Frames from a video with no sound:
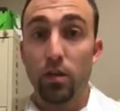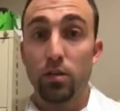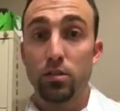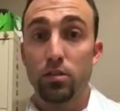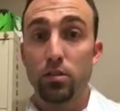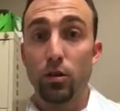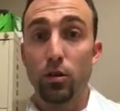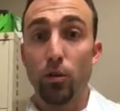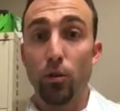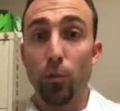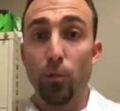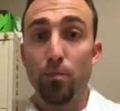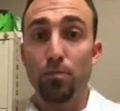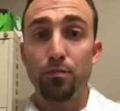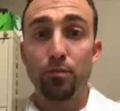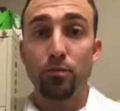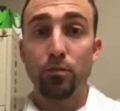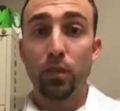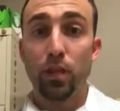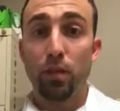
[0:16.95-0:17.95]
So
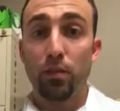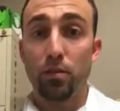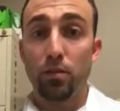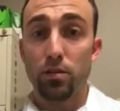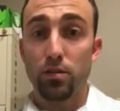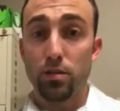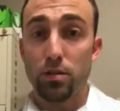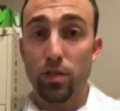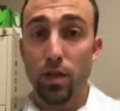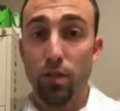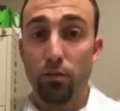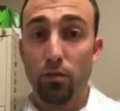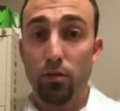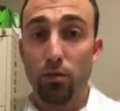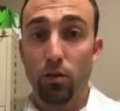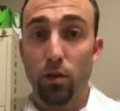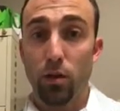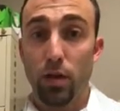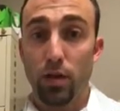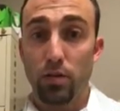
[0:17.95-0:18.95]
there are
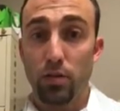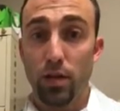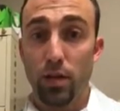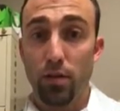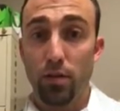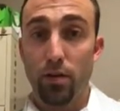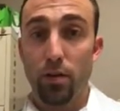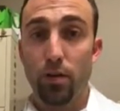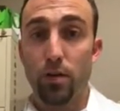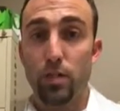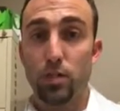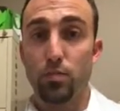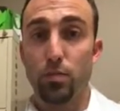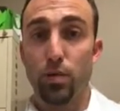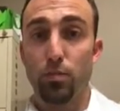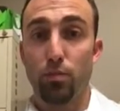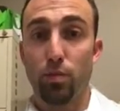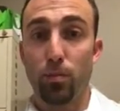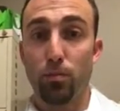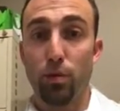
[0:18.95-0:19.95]
several criteria that's
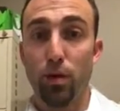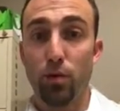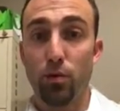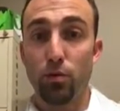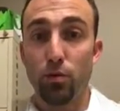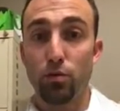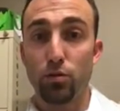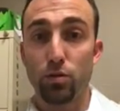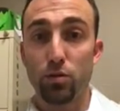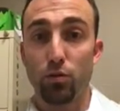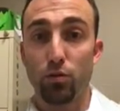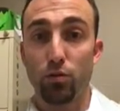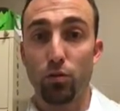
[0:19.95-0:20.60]
been proposed